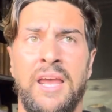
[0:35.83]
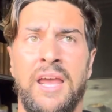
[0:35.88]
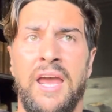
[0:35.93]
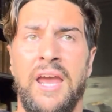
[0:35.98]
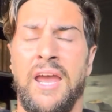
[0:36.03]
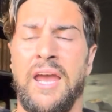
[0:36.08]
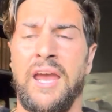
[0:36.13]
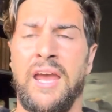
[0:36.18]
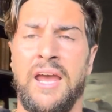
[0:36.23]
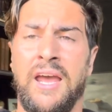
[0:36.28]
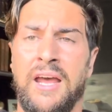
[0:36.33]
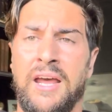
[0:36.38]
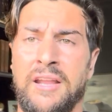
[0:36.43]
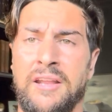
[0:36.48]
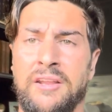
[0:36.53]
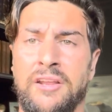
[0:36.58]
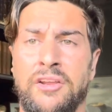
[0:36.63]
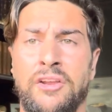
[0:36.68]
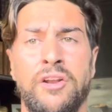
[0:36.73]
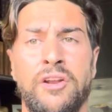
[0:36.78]

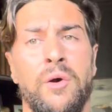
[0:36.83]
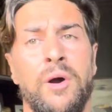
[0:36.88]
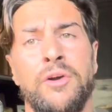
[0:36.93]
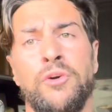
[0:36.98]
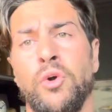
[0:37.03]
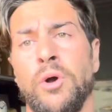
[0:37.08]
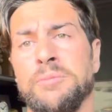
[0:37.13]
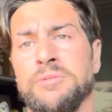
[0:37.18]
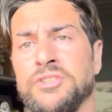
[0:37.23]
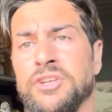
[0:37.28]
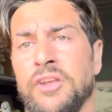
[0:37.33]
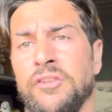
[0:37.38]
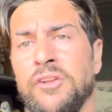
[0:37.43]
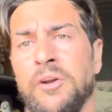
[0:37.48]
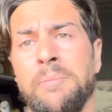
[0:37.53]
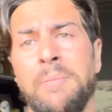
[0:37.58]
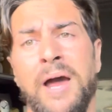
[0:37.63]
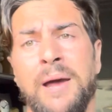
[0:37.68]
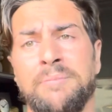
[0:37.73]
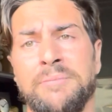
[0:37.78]
And, you know, I grew up
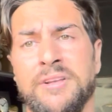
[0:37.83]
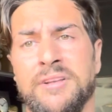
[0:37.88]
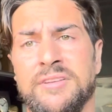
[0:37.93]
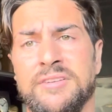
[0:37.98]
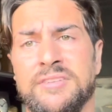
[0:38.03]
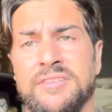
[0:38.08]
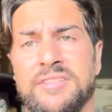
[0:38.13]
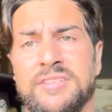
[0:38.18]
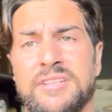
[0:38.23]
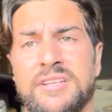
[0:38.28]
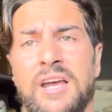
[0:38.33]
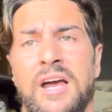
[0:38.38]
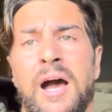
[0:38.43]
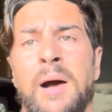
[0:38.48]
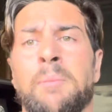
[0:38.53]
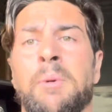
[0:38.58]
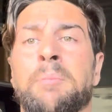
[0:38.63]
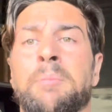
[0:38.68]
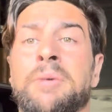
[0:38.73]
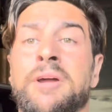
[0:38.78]
Southern Baptist.
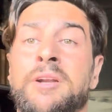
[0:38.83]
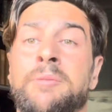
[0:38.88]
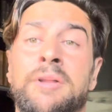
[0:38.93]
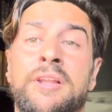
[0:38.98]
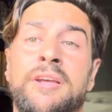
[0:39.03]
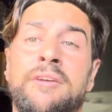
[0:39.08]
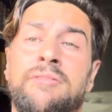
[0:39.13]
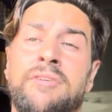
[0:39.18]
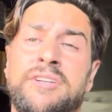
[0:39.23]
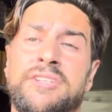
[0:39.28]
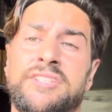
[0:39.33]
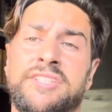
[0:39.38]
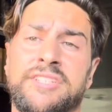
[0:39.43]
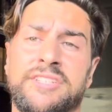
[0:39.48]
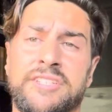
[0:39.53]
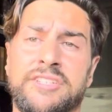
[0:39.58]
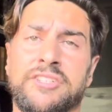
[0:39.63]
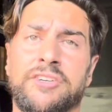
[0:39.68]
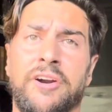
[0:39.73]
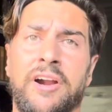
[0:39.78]
I'm a big believer in
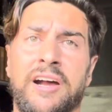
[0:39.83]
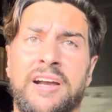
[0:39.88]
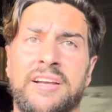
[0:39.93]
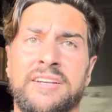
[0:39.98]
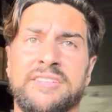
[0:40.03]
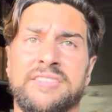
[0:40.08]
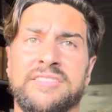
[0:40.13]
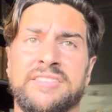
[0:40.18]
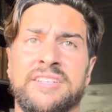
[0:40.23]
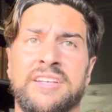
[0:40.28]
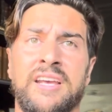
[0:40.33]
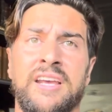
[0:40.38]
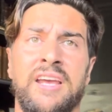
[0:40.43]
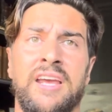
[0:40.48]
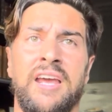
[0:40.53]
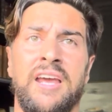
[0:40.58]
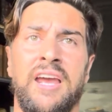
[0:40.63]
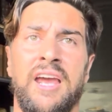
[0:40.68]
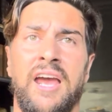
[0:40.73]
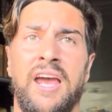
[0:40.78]
Jesus Christ.
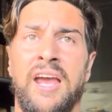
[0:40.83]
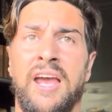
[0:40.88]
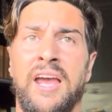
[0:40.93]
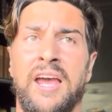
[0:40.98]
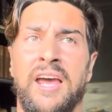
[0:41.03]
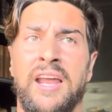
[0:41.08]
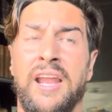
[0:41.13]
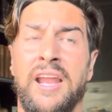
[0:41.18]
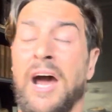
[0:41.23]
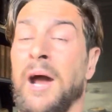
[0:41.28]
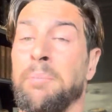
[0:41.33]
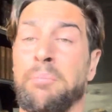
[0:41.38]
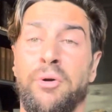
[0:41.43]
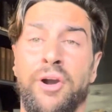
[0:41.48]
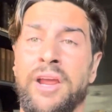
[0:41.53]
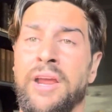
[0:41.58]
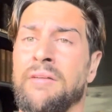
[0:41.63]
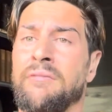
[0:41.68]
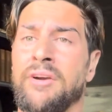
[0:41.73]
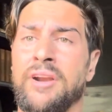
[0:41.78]
And I
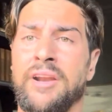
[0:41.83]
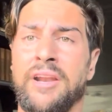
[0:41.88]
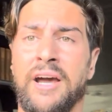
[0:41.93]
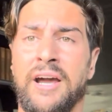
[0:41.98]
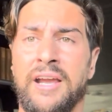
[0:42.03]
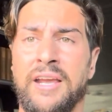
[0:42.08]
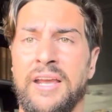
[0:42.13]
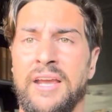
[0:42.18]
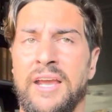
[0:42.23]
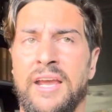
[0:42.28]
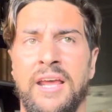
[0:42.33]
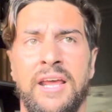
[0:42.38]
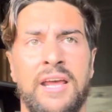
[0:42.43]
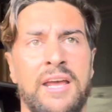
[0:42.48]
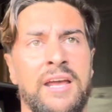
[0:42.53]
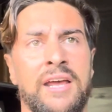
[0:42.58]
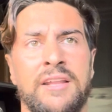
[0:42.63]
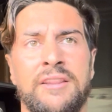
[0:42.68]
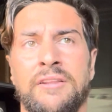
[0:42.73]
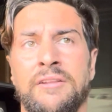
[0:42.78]
pray every night.
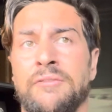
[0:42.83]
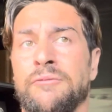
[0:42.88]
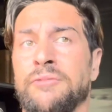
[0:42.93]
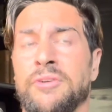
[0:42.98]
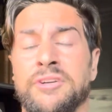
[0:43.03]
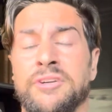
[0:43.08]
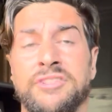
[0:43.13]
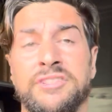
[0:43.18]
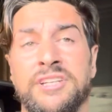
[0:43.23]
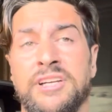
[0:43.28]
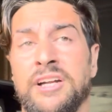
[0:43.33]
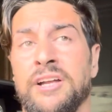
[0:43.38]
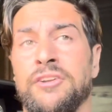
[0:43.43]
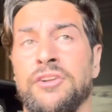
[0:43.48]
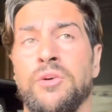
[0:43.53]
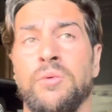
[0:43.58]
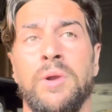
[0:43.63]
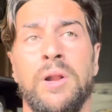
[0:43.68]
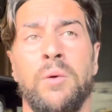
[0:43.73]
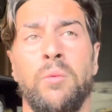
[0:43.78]
And first thing I
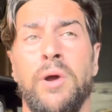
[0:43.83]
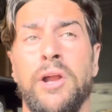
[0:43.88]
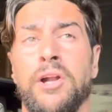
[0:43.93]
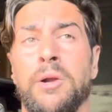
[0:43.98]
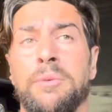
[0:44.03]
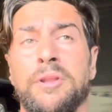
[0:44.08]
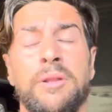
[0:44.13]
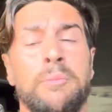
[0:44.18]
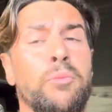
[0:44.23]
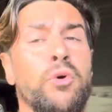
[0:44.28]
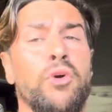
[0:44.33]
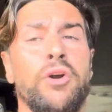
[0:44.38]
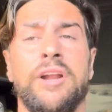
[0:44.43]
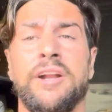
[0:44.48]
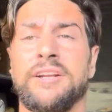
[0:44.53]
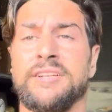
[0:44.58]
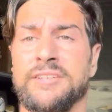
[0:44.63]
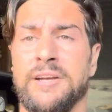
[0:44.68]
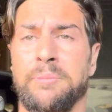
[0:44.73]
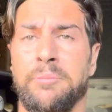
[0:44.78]
do when I wake up in the
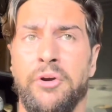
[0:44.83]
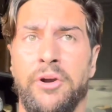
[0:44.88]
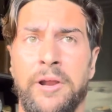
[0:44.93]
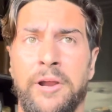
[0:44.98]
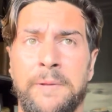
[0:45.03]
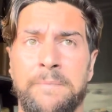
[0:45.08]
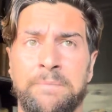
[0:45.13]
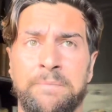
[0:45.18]
morning is I pray.